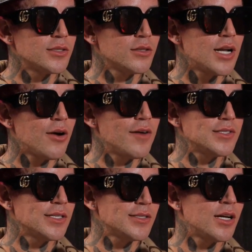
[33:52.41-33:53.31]
And so now
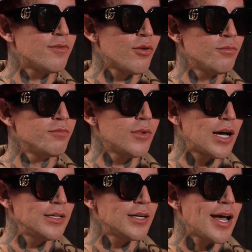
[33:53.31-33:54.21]
ever since then, from
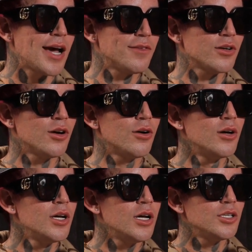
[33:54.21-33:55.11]
a year and a half
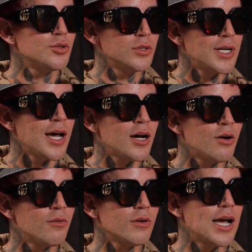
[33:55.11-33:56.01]
ago to
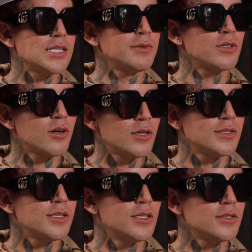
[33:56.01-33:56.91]
now, it has been
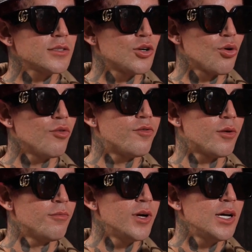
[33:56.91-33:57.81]
constant growth
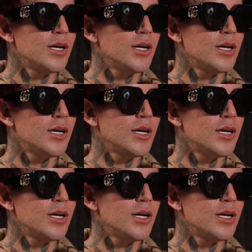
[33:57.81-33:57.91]
from